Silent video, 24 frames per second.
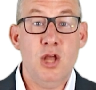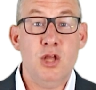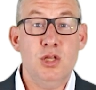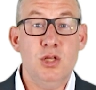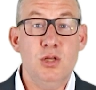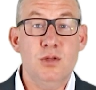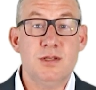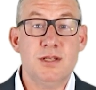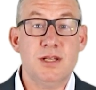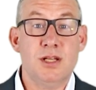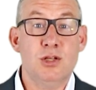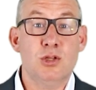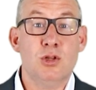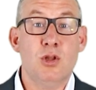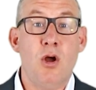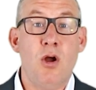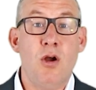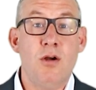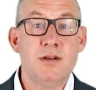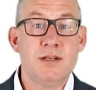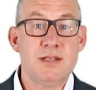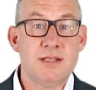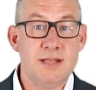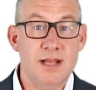Using
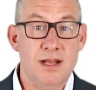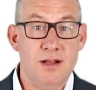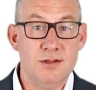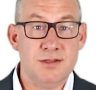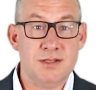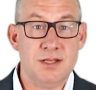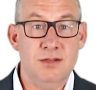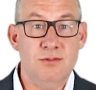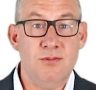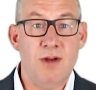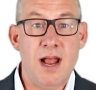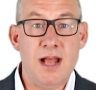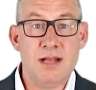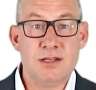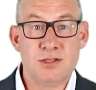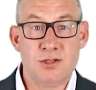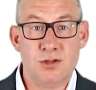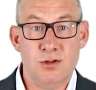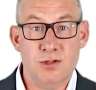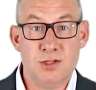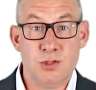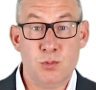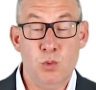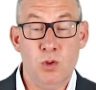large cells and
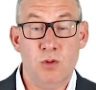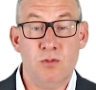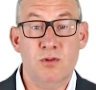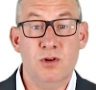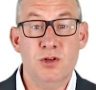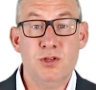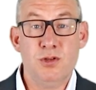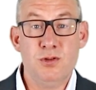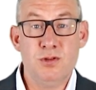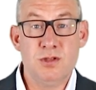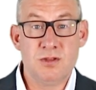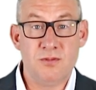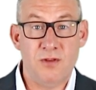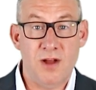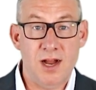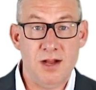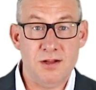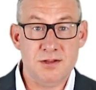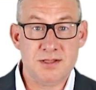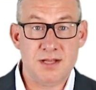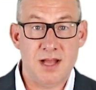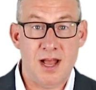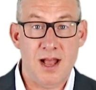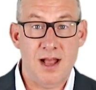rasters will reduce file
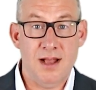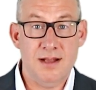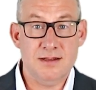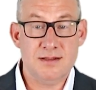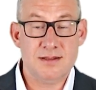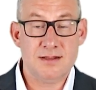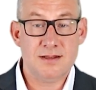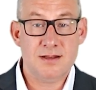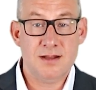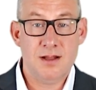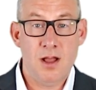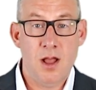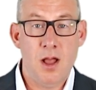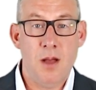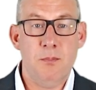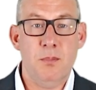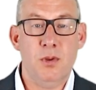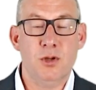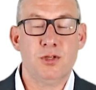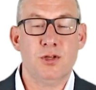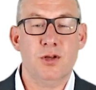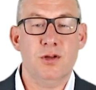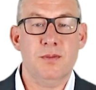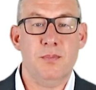size,
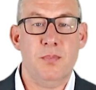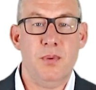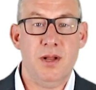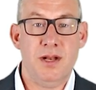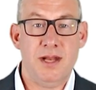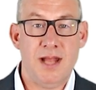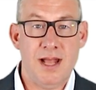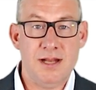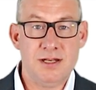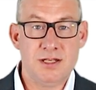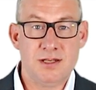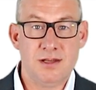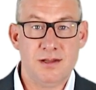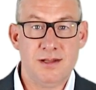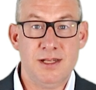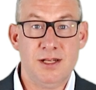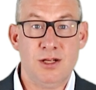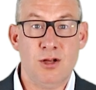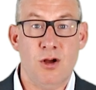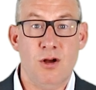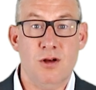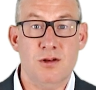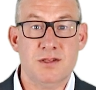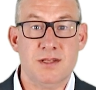but could potentially
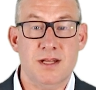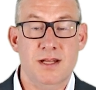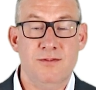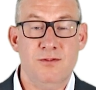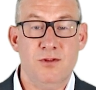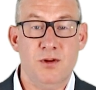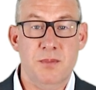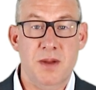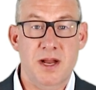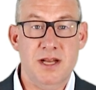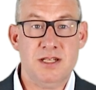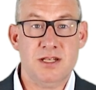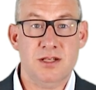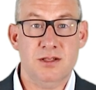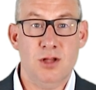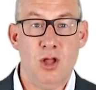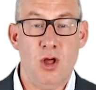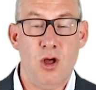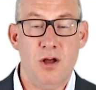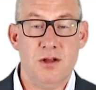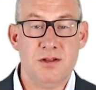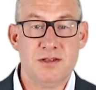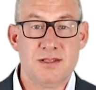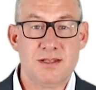cause information
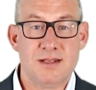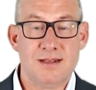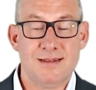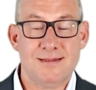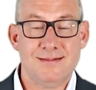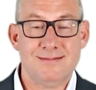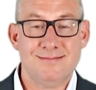loss.